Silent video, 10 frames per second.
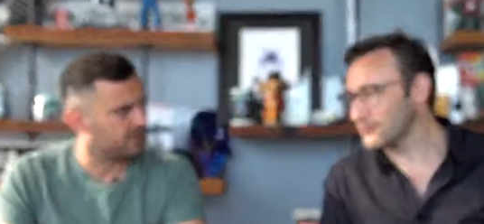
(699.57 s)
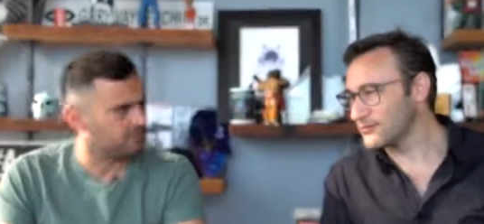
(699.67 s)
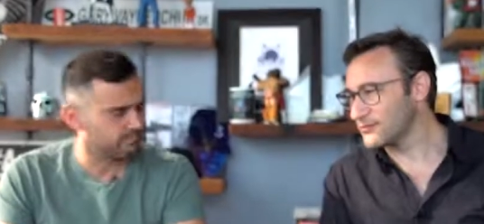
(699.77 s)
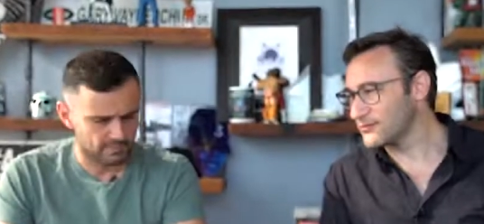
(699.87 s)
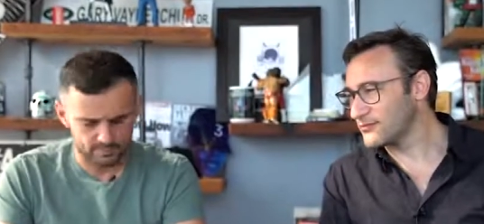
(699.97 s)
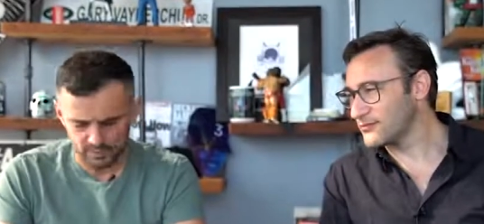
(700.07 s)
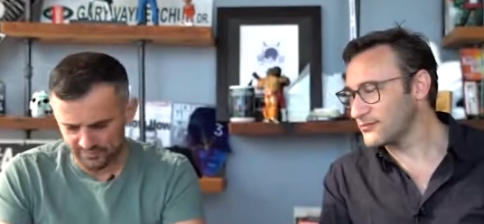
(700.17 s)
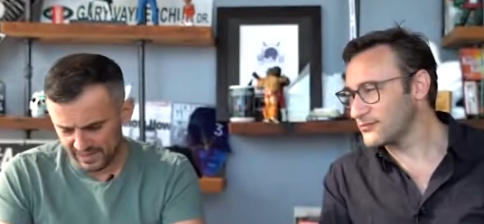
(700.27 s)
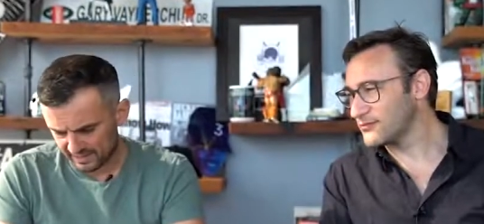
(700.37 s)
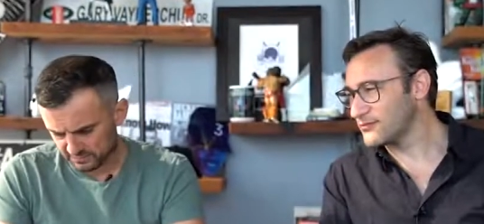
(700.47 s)
Speaker 1: Uh, maybe you
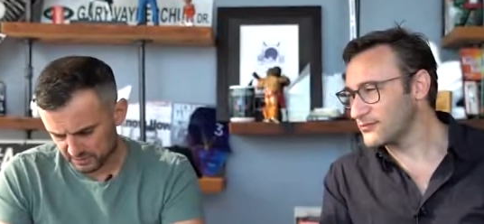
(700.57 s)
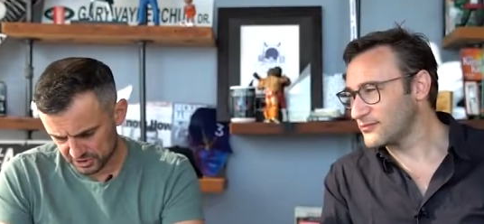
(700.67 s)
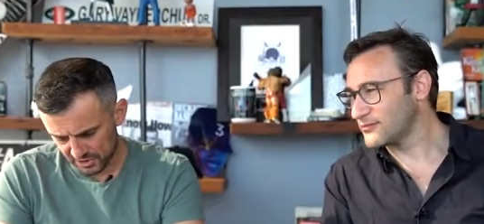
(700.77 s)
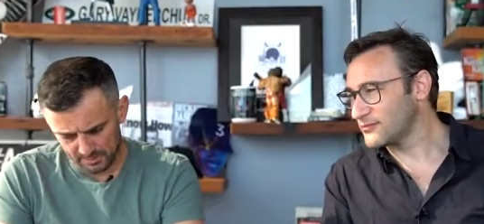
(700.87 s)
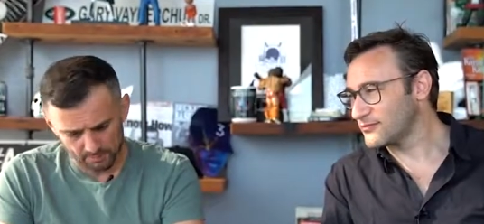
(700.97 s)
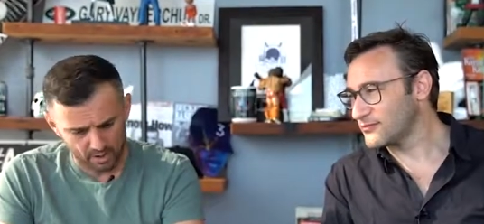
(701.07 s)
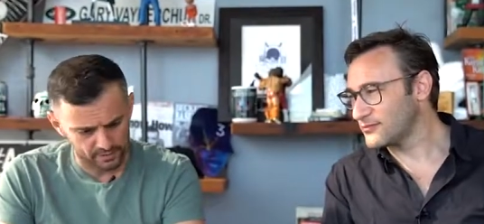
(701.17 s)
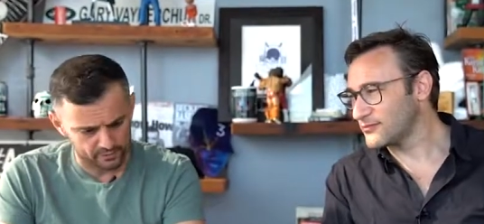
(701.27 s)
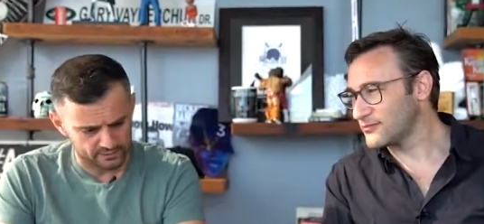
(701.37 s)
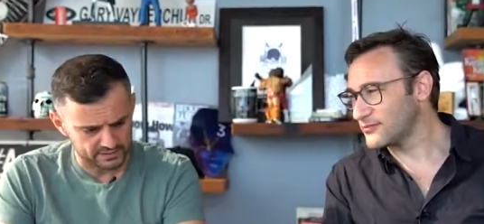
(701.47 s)
haven't had as much time to
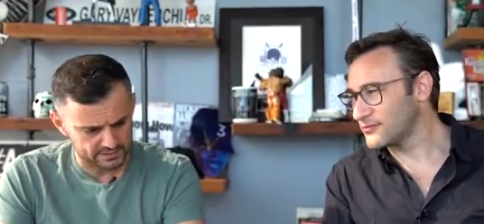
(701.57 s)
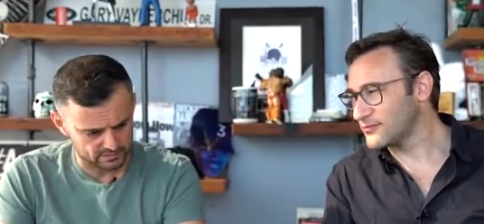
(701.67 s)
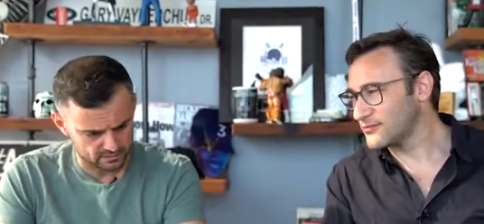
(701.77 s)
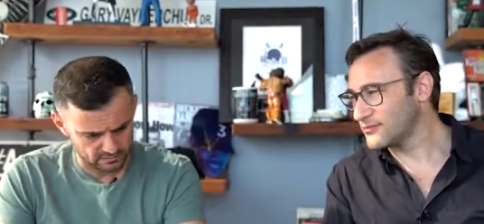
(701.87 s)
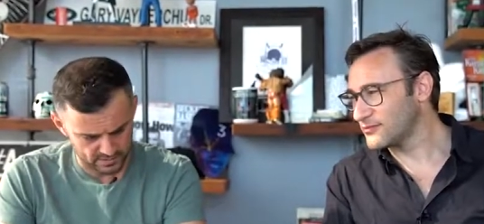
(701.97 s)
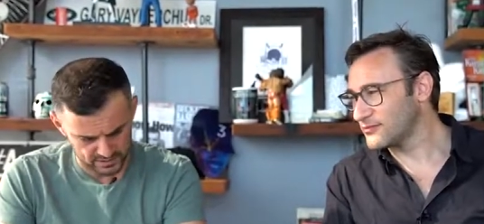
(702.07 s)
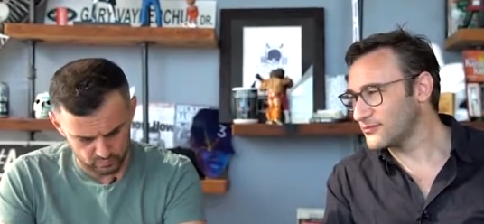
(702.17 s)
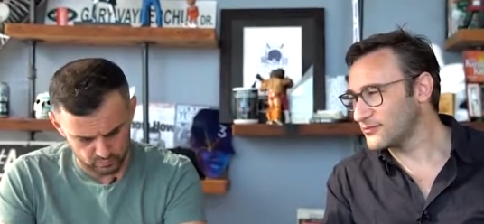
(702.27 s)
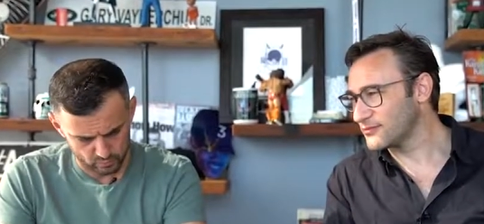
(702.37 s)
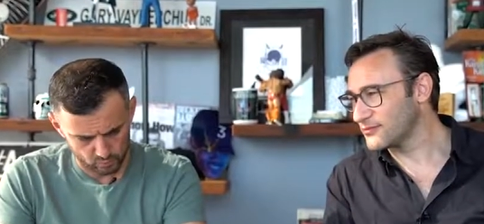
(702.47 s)
ponder this this
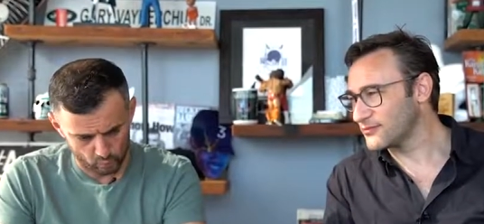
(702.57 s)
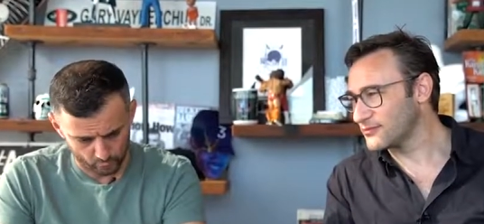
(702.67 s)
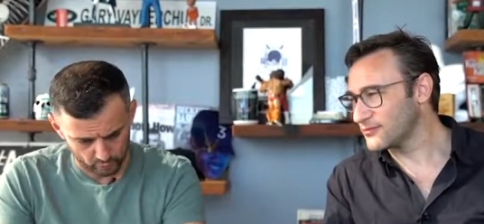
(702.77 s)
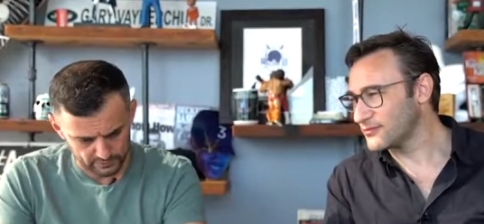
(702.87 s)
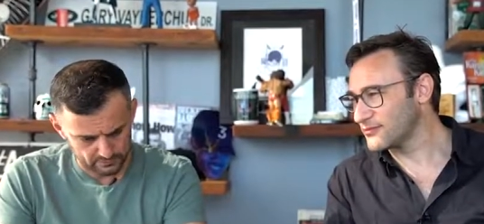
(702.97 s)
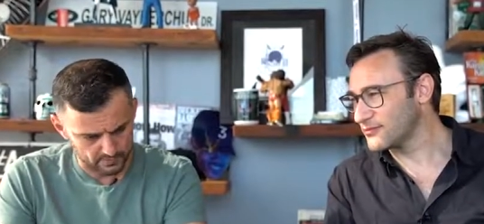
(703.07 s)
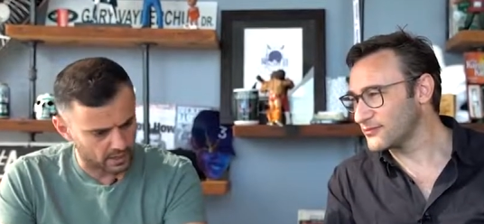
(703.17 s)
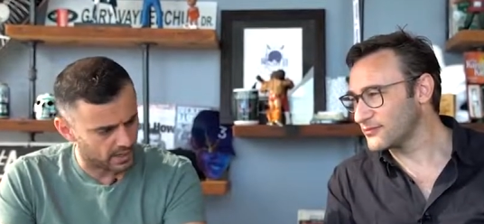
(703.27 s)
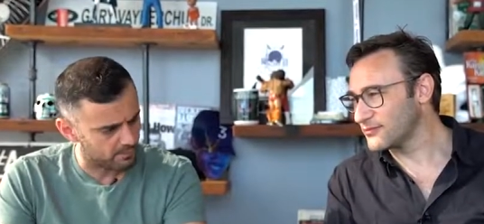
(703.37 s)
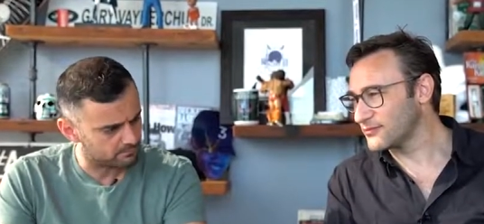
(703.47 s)
world.
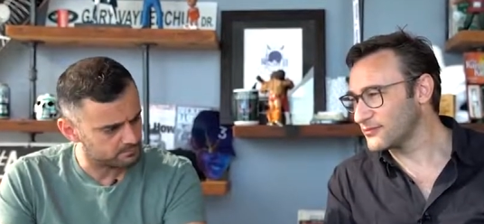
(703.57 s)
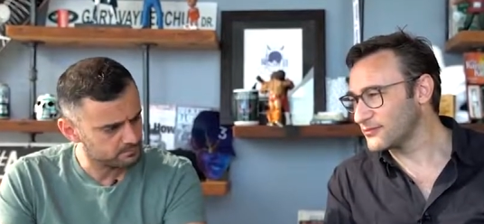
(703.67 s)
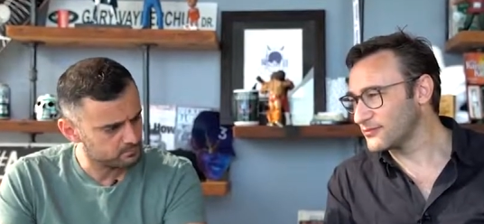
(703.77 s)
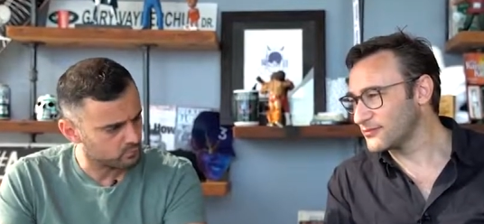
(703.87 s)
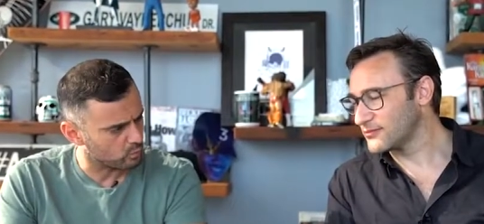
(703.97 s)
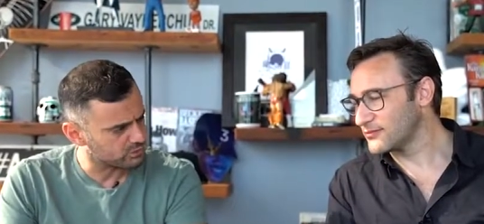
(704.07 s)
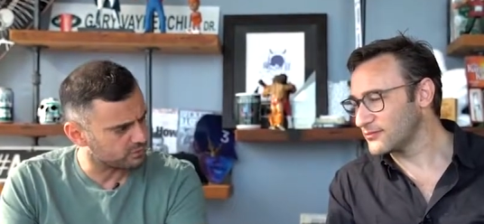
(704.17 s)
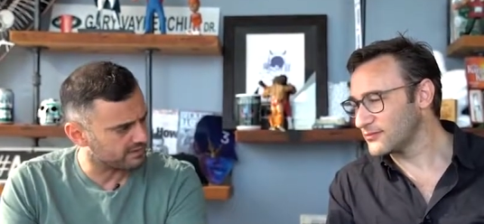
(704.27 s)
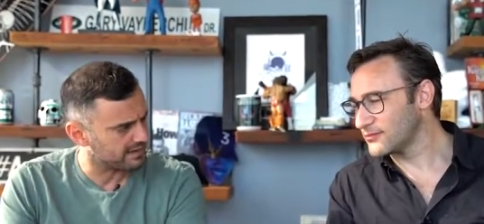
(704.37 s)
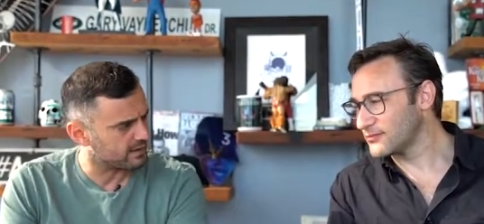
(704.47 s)
Um, what's
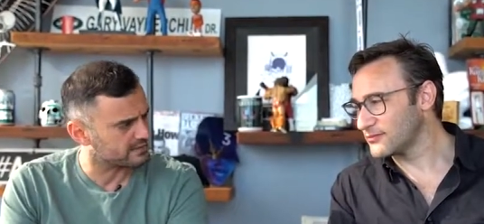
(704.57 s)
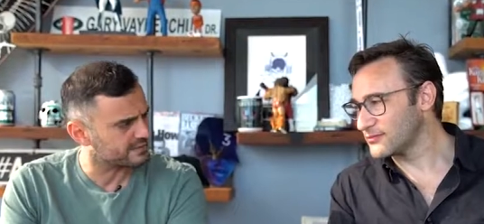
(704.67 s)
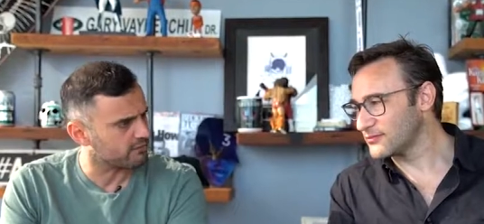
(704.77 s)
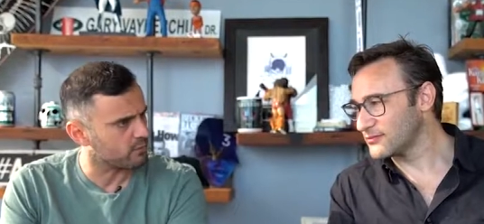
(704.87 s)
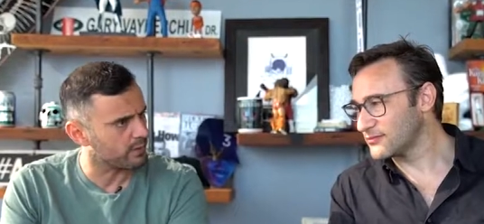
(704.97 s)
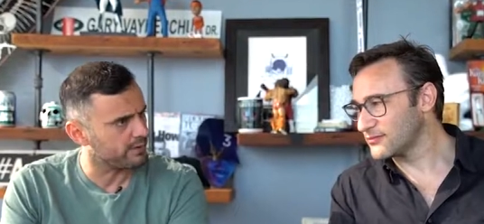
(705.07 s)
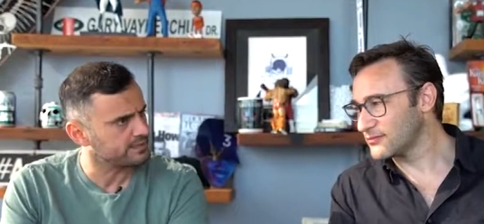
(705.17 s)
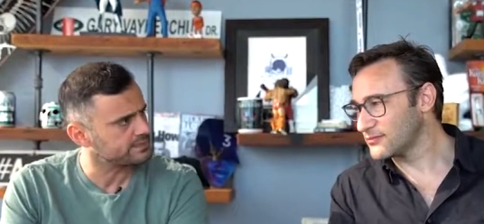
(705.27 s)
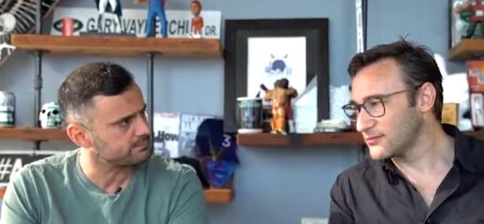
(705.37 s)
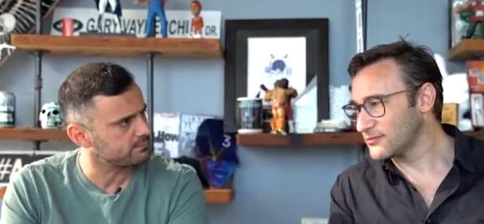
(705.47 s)
your take on
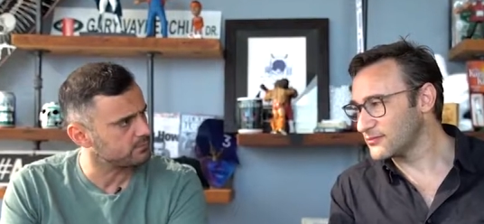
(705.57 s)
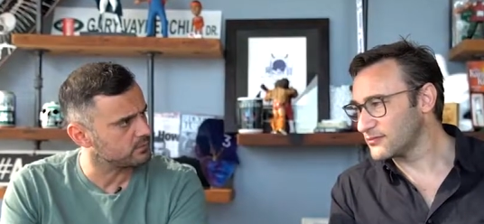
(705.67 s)
self-awareness?